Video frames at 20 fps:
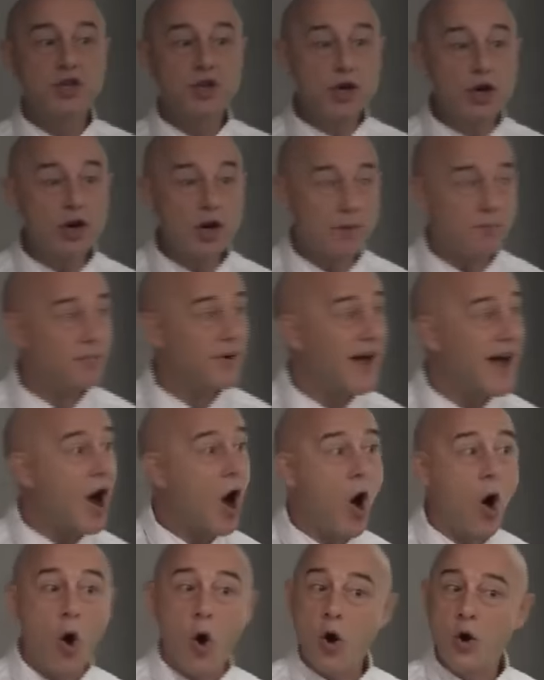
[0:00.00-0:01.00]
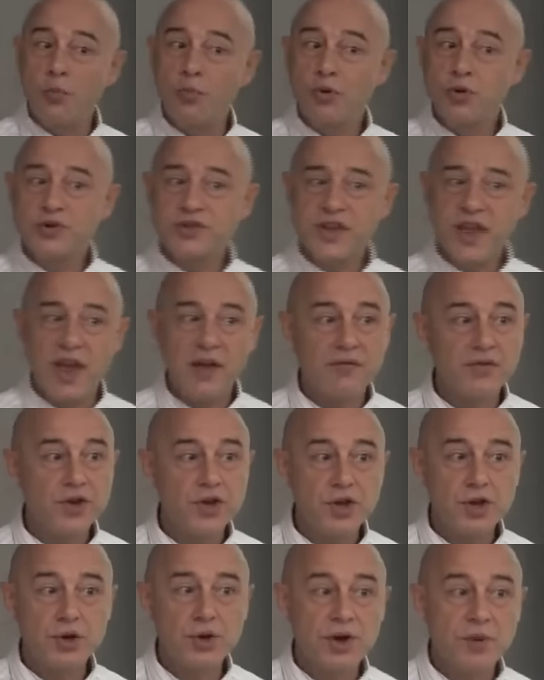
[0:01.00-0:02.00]
Europe almost every
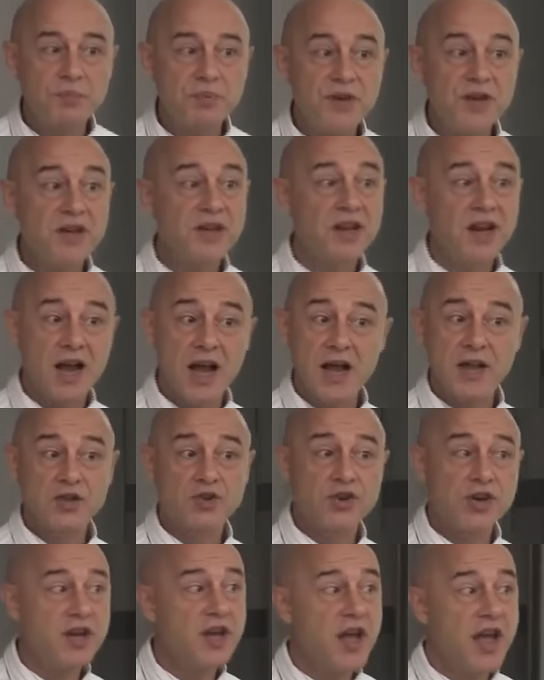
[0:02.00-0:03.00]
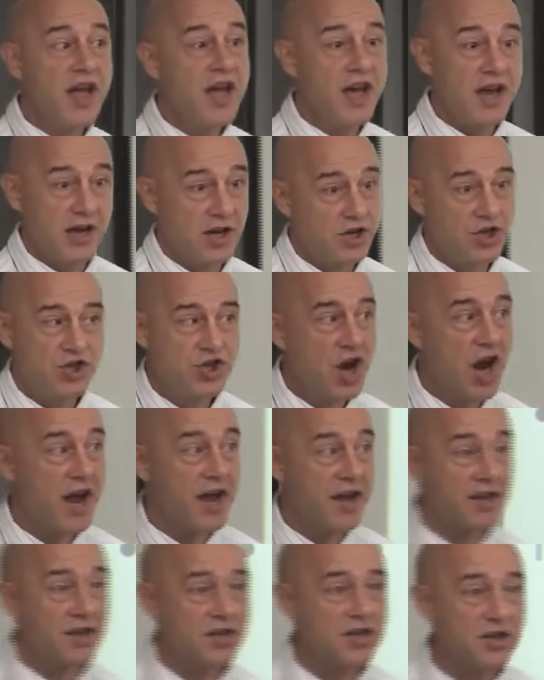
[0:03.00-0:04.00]
European country had a
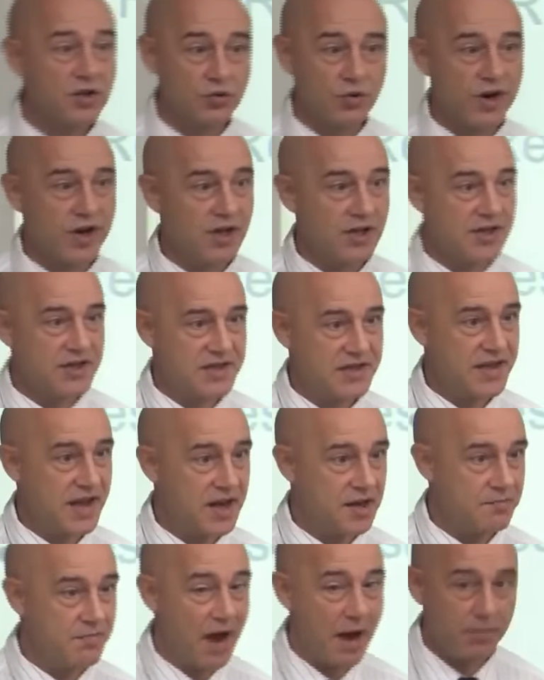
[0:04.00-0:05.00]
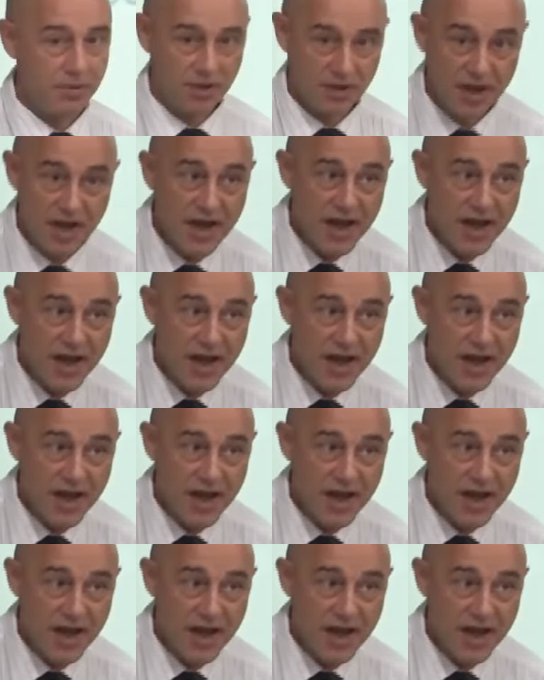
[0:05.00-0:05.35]
giant real estate bubble.